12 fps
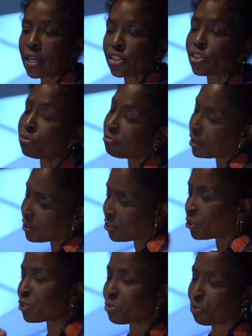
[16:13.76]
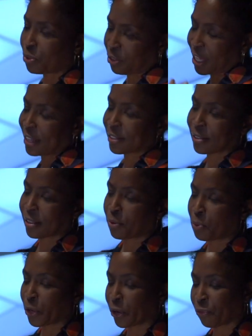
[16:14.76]
So that's the
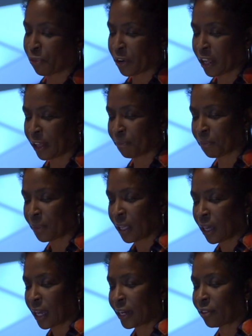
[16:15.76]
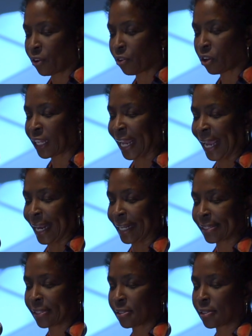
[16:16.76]
work from kind of the early
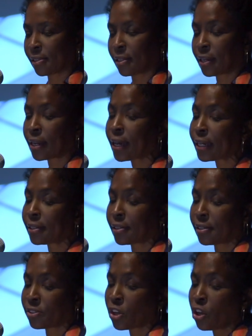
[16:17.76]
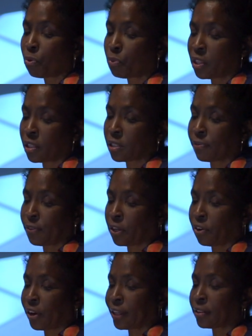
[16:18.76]
80s into the 90s with this
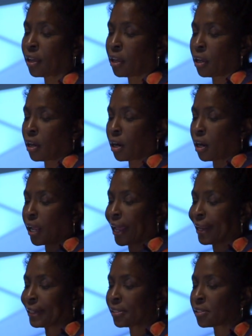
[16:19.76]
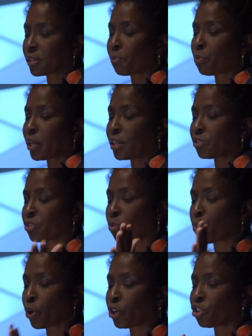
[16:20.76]
figure. And in some ways the
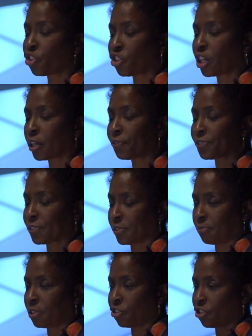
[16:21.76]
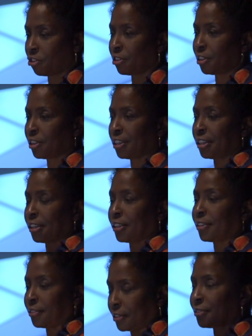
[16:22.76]
work shifts, which
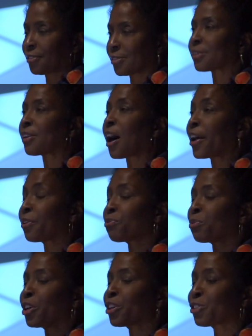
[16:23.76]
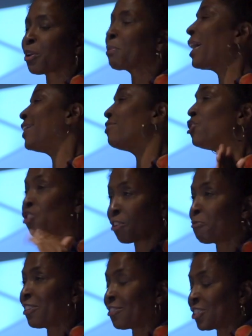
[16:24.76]
there's a lot of work, so I'm kind of
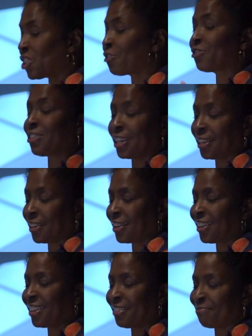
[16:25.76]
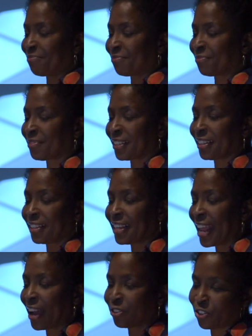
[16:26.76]
shifting
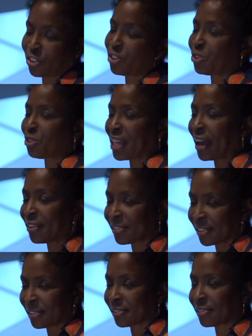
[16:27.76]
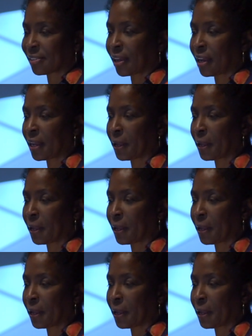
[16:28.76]
now to 2000s.